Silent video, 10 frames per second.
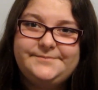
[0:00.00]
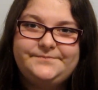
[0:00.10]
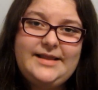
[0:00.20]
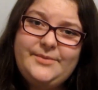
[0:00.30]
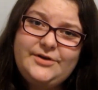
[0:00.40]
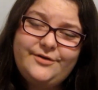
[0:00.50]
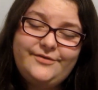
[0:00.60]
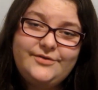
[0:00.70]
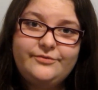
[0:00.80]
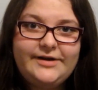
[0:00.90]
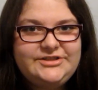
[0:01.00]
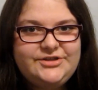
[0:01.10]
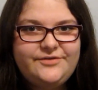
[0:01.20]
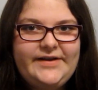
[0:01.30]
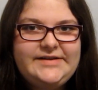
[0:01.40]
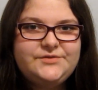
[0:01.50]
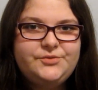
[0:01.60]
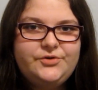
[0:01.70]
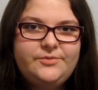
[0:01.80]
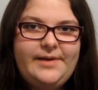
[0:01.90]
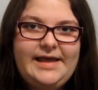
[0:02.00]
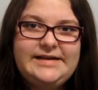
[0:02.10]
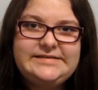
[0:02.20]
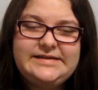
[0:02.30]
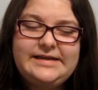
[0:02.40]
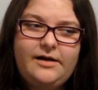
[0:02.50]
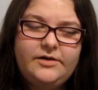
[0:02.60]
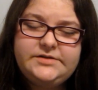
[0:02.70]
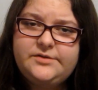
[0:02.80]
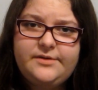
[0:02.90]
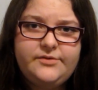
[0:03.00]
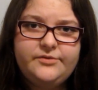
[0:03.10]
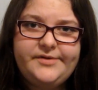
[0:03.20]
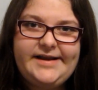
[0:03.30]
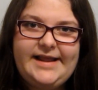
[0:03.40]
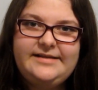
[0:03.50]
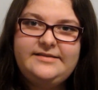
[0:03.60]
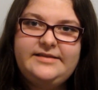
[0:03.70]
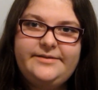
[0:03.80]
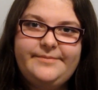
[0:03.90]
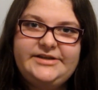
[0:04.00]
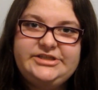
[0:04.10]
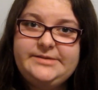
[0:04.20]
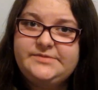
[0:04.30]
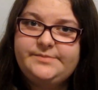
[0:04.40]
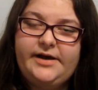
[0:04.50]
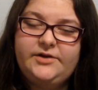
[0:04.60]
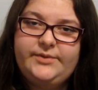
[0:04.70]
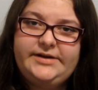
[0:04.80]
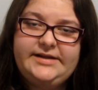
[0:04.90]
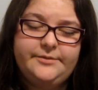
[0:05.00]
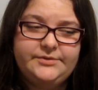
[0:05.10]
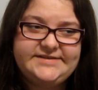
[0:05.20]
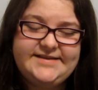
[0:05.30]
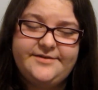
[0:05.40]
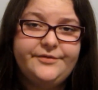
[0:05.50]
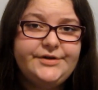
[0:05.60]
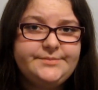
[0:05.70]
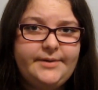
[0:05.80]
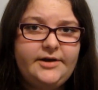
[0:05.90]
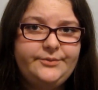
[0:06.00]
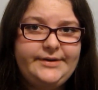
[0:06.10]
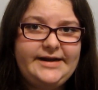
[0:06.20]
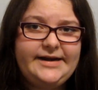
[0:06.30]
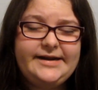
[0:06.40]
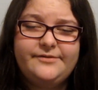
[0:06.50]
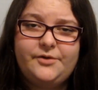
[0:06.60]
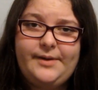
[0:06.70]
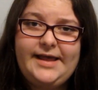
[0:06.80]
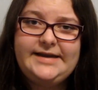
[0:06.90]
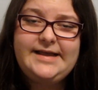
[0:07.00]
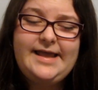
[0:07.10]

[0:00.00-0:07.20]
Let me know if you've read Giovanni's Room, and also if you've read anything by James Baldwin. It was the first Baldwin I ever read,